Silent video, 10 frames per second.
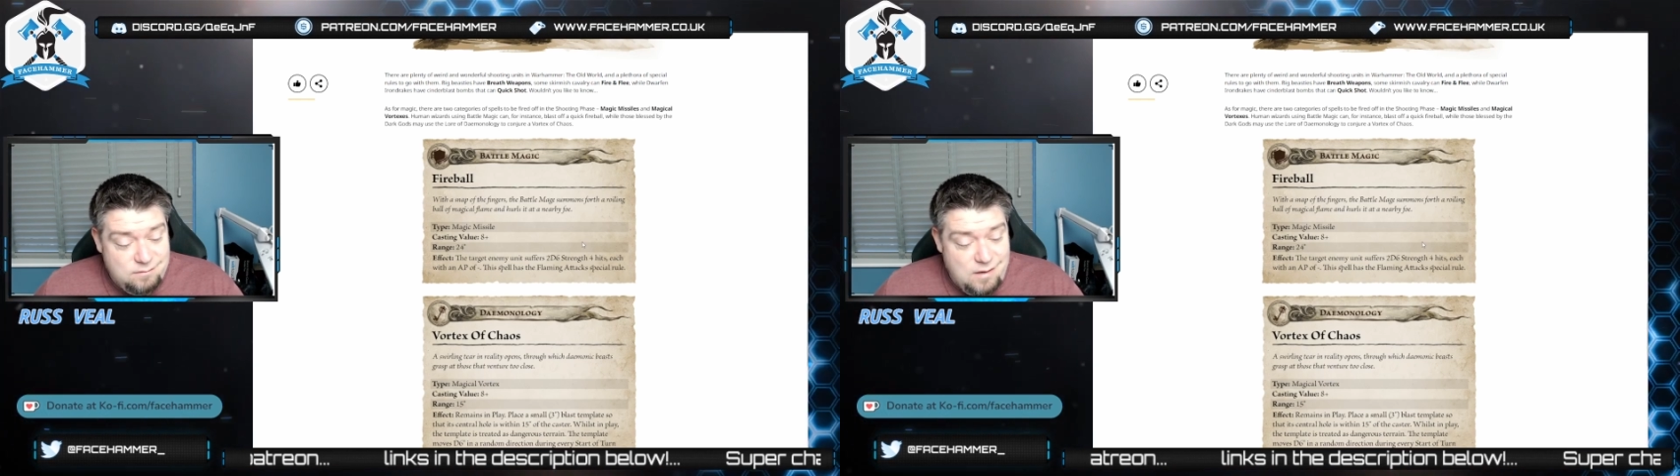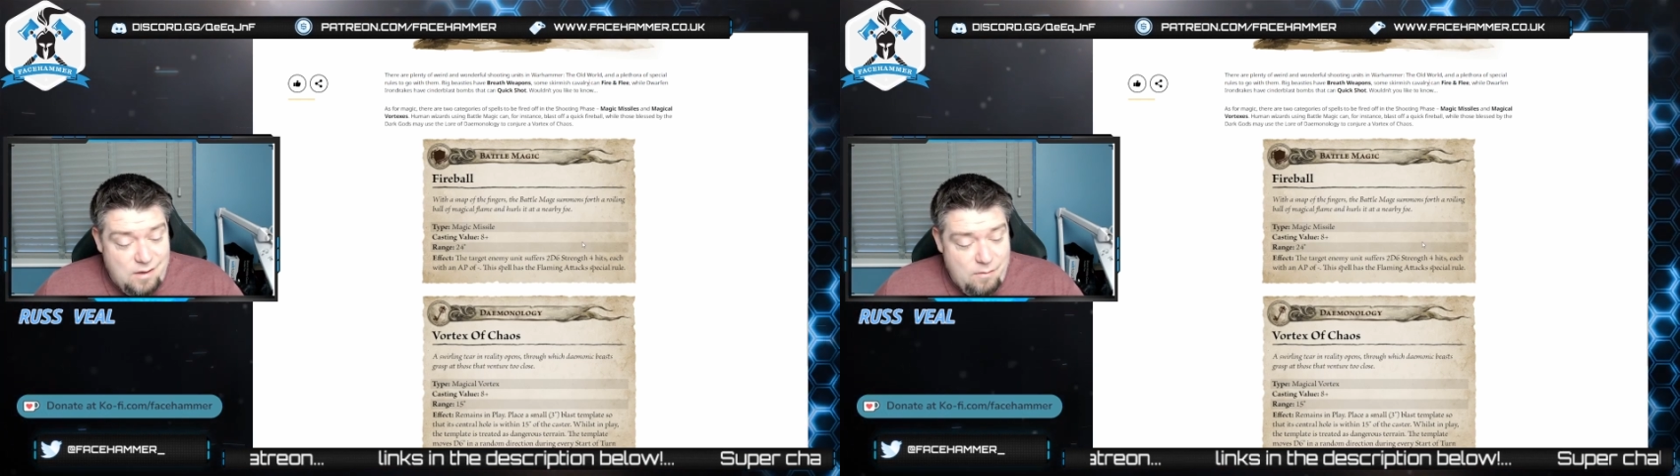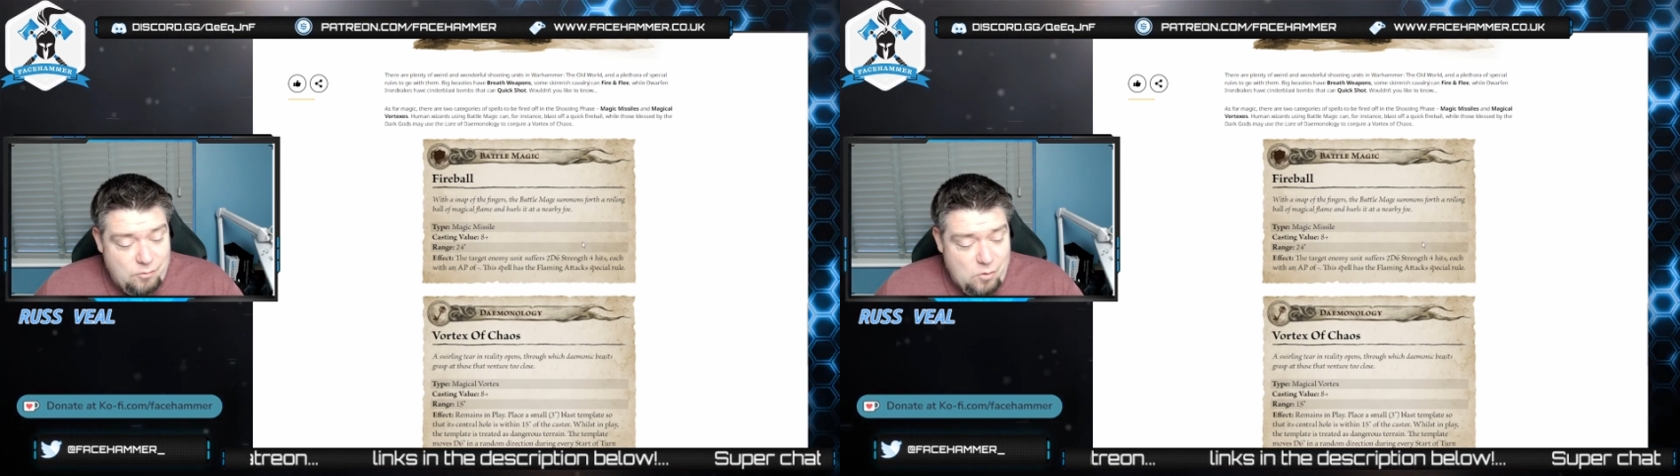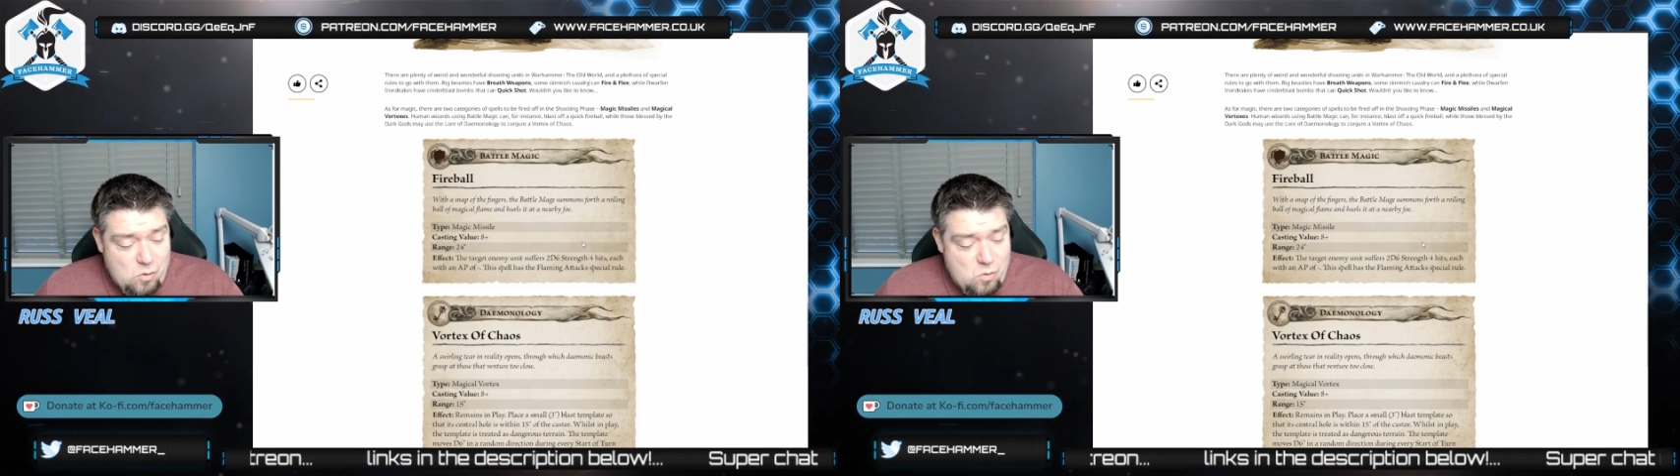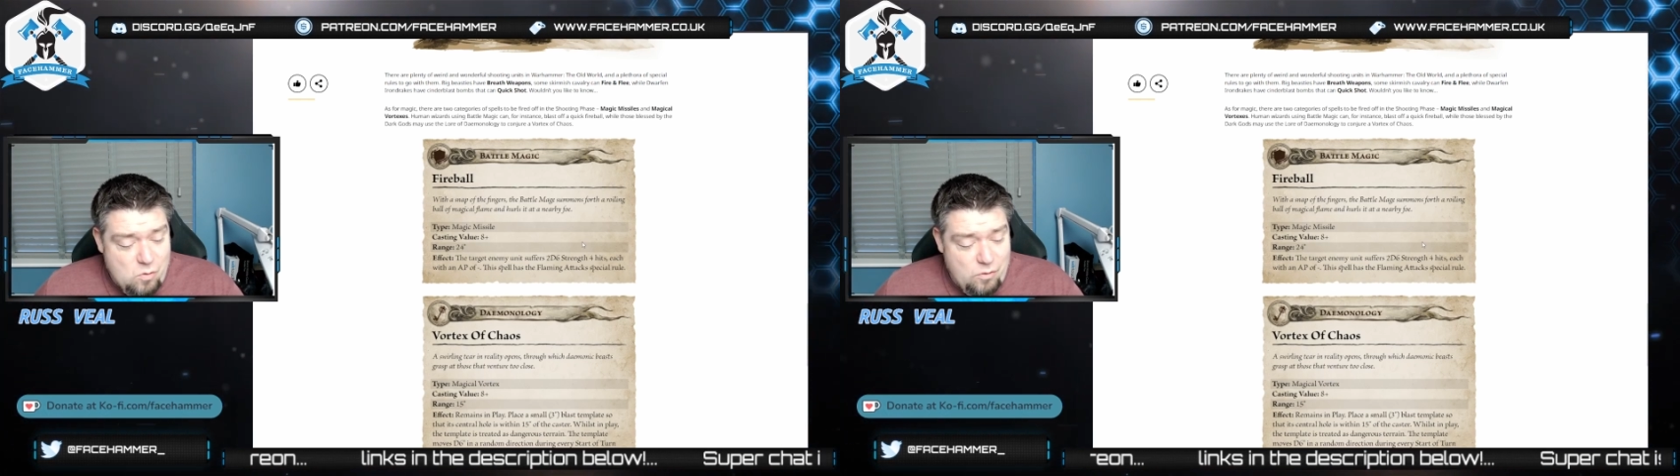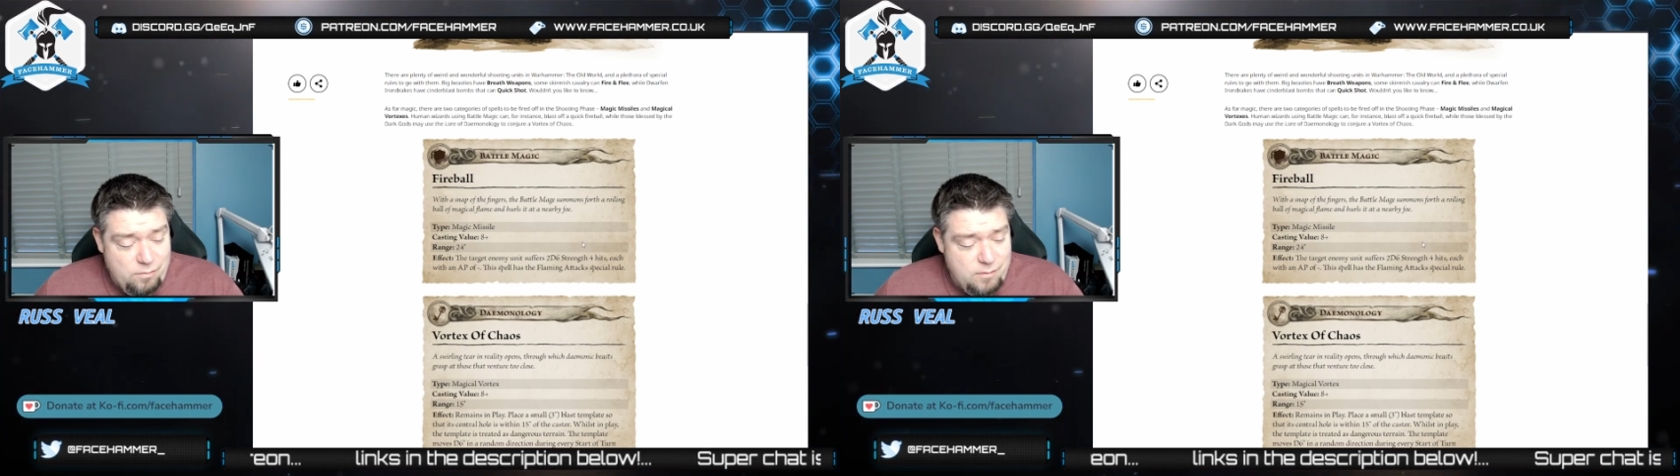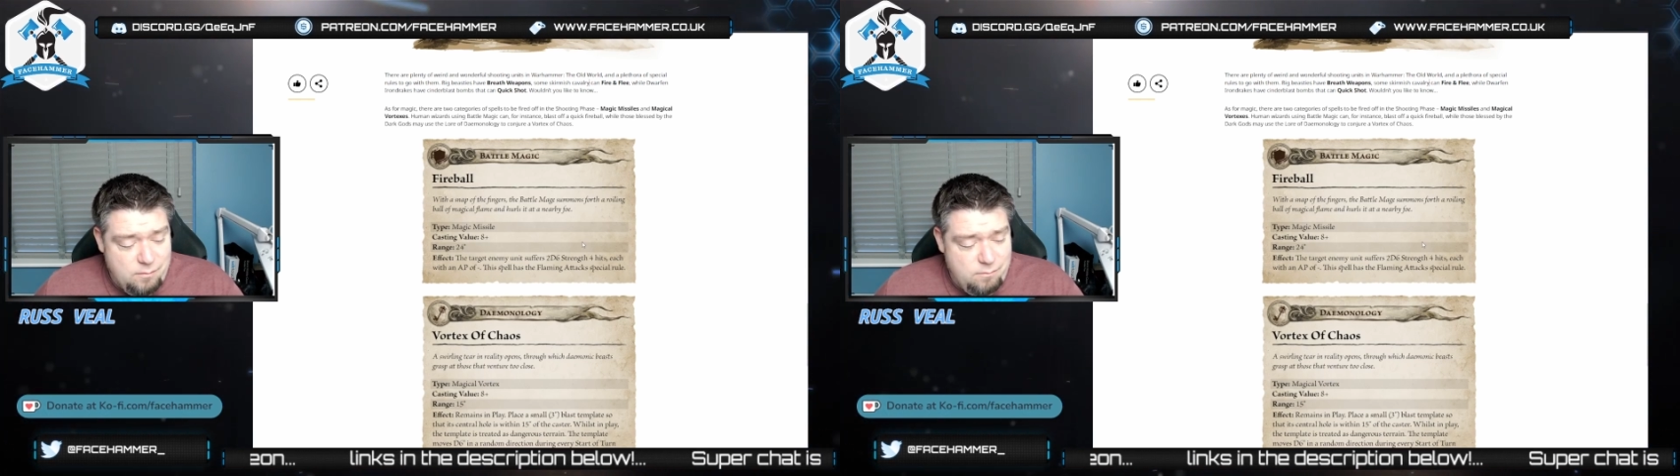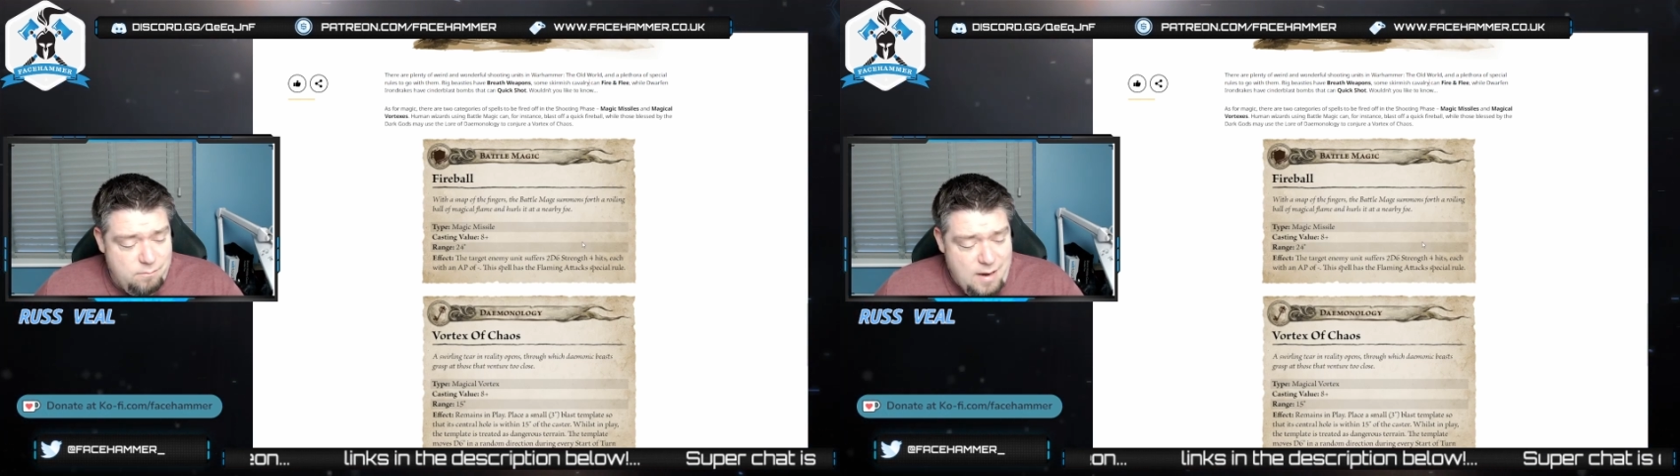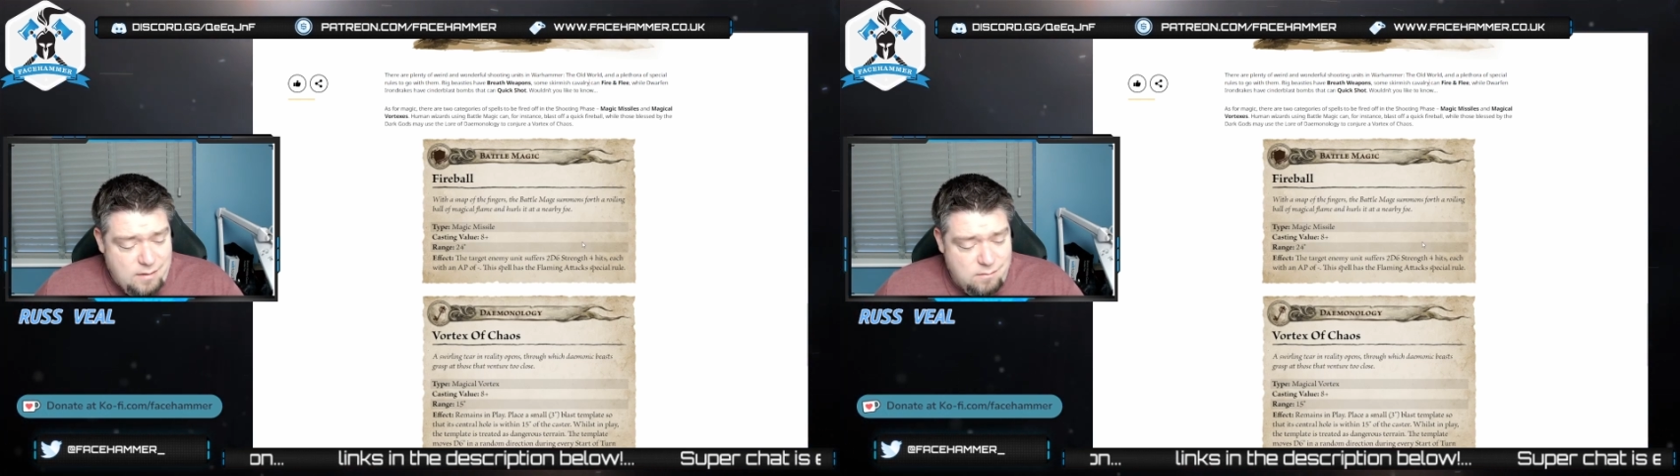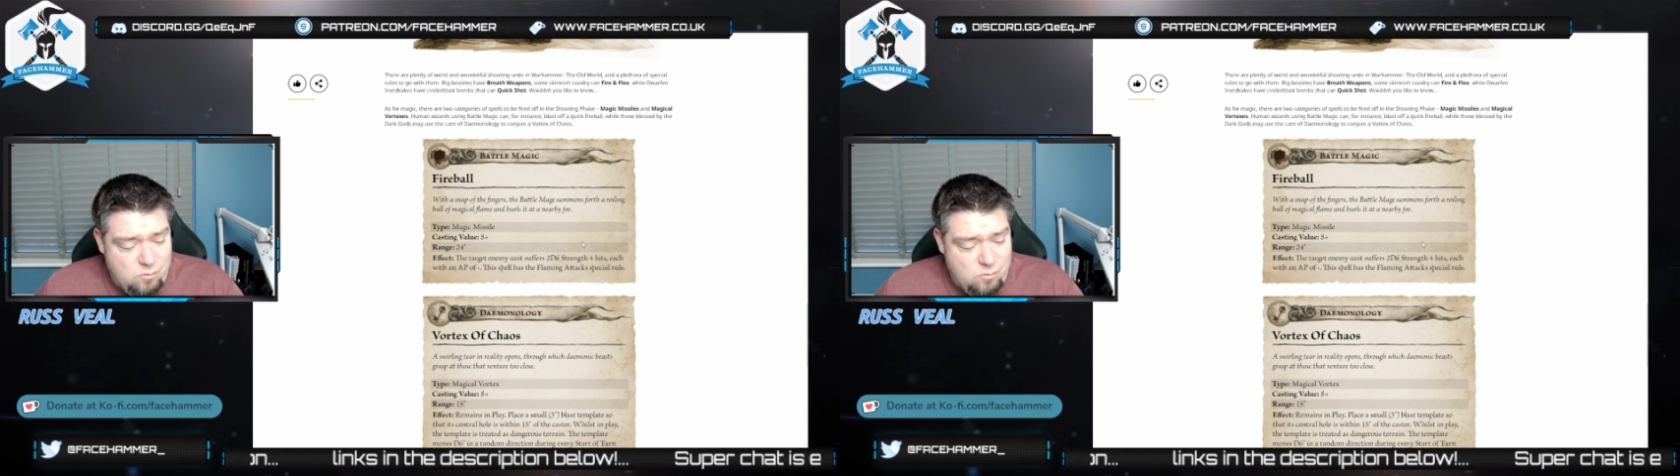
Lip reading: there was a horn that meant,